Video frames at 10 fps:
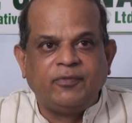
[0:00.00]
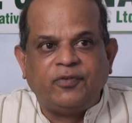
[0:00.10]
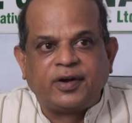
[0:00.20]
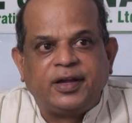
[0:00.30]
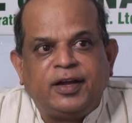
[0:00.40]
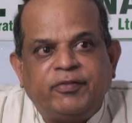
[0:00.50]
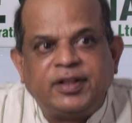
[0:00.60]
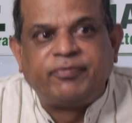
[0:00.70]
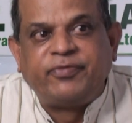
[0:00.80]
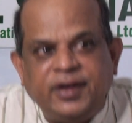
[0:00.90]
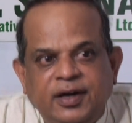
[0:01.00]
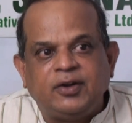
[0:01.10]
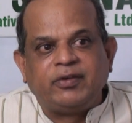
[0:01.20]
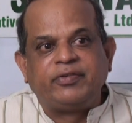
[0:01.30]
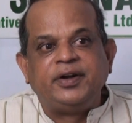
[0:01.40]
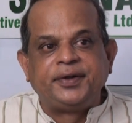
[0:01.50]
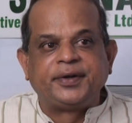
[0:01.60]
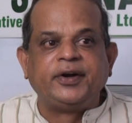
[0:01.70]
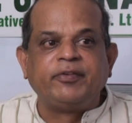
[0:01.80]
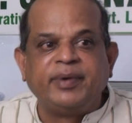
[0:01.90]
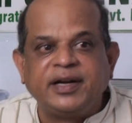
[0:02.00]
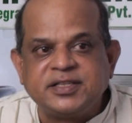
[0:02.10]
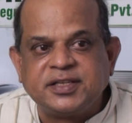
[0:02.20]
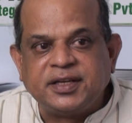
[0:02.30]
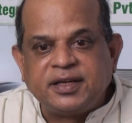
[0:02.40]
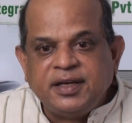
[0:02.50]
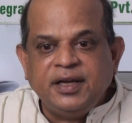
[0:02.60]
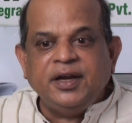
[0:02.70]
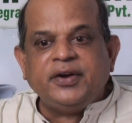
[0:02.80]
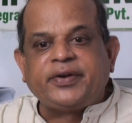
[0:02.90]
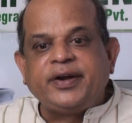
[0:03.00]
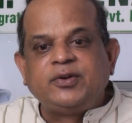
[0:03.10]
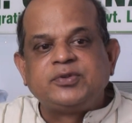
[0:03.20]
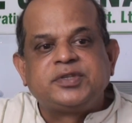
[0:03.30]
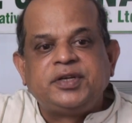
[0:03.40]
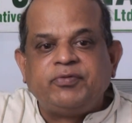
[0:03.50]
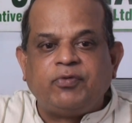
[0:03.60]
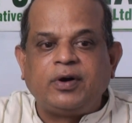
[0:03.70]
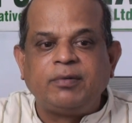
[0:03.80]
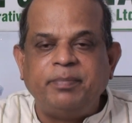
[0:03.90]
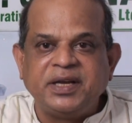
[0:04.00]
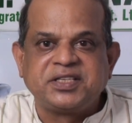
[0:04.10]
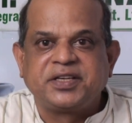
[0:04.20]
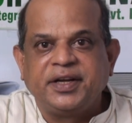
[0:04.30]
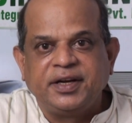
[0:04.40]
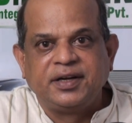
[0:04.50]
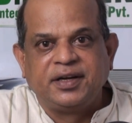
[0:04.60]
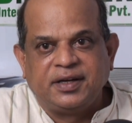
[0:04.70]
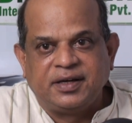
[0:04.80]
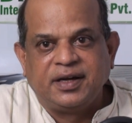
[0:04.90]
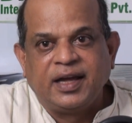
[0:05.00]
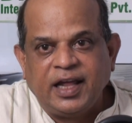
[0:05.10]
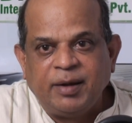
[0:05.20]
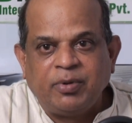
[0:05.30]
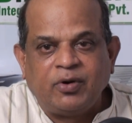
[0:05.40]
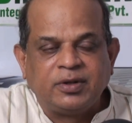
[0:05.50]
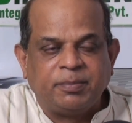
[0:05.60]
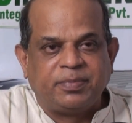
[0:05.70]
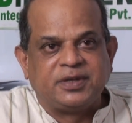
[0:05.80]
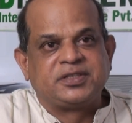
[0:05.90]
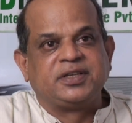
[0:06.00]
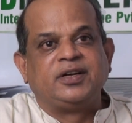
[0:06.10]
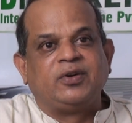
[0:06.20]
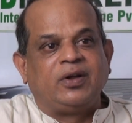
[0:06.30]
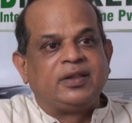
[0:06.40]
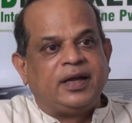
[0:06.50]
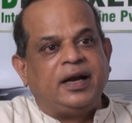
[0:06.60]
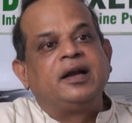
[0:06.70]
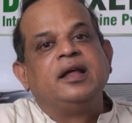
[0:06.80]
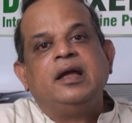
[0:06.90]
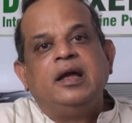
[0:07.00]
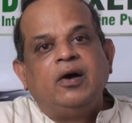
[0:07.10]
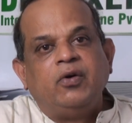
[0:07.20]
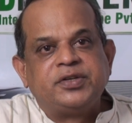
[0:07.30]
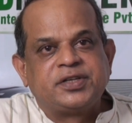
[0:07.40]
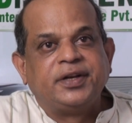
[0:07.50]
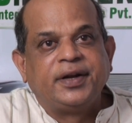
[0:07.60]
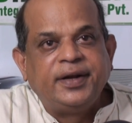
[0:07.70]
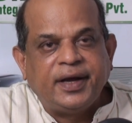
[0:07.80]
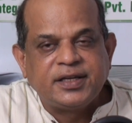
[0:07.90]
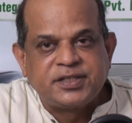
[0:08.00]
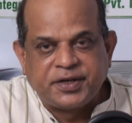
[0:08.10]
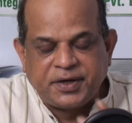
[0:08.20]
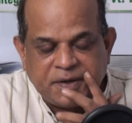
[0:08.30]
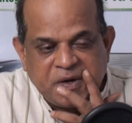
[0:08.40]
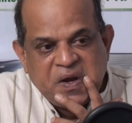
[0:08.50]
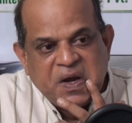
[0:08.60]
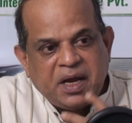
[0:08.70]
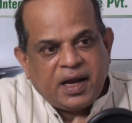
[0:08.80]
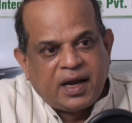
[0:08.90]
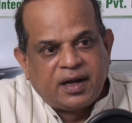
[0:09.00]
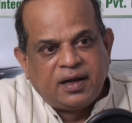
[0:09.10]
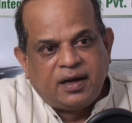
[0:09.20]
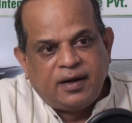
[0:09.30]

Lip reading: working with the field of integrative medicine, trying to see what best can help out the person and all that who is in a dire state. And